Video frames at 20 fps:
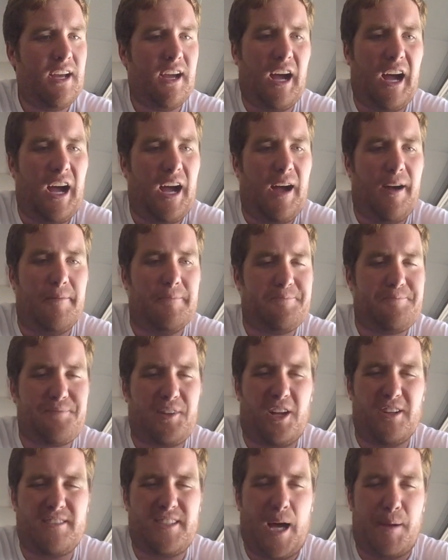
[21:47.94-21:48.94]
On
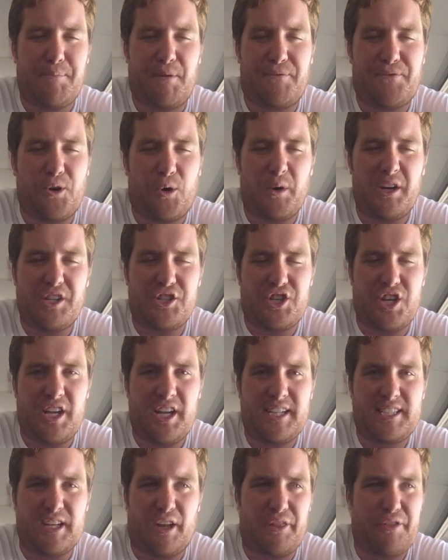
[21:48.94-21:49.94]
top of throwing
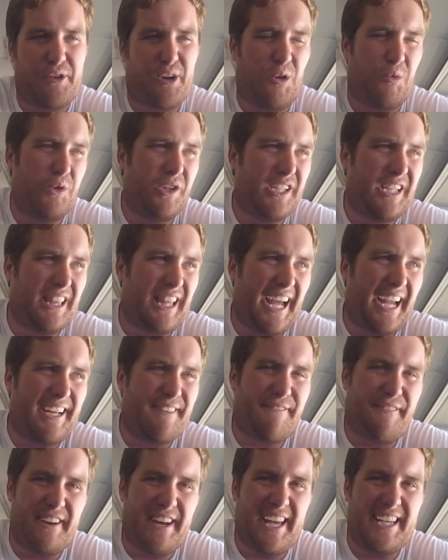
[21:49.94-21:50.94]
jigs, I'll throw really
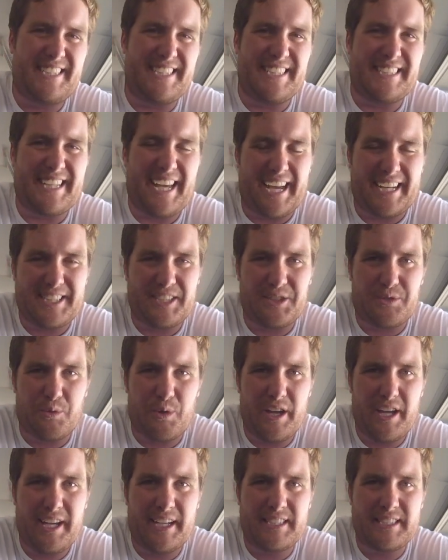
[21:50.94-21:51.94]
light FINESSE Texas
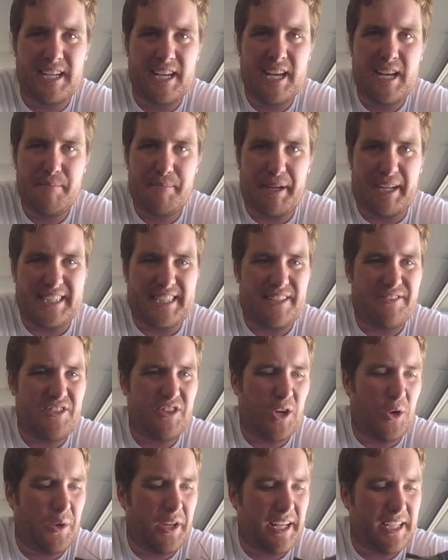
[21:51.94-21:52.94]
rigs, because
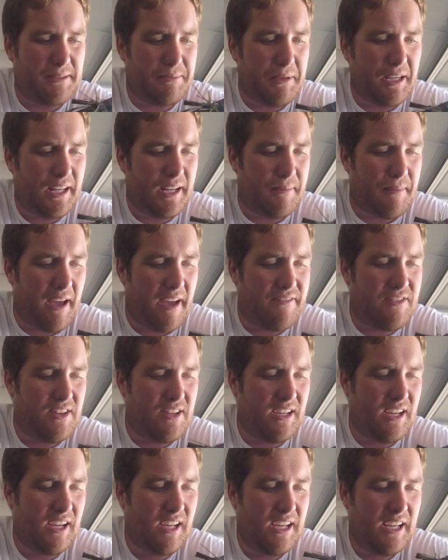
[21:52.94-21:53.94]
even though it is medium
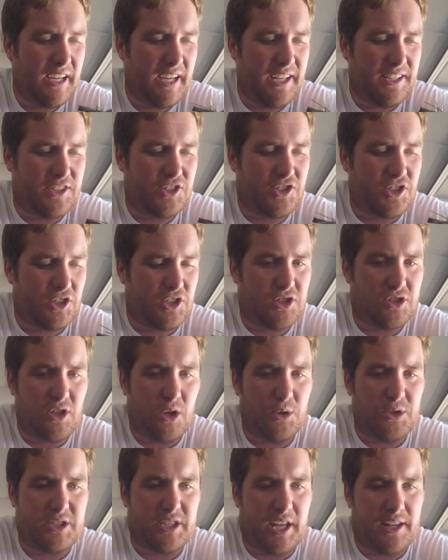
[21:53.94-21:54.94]
heavy, it's just
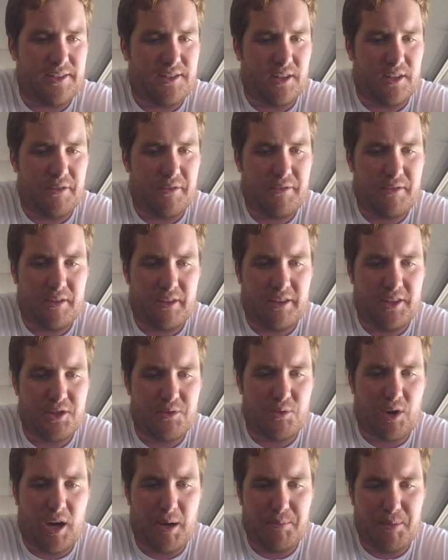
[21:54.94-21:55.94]
so sensitive.
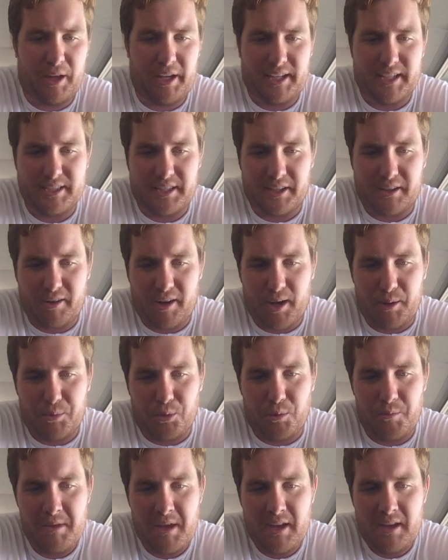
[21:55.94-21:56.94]
This rod blink is
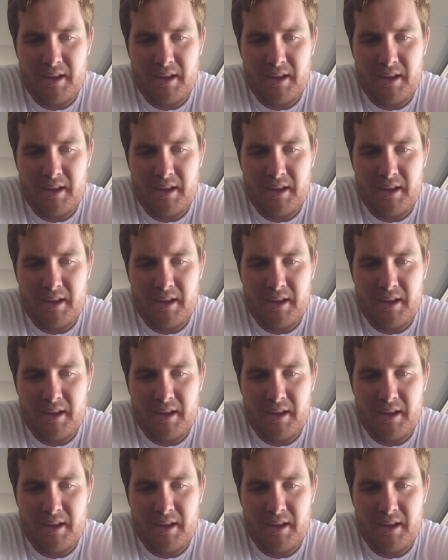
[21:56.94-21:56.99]
incredible.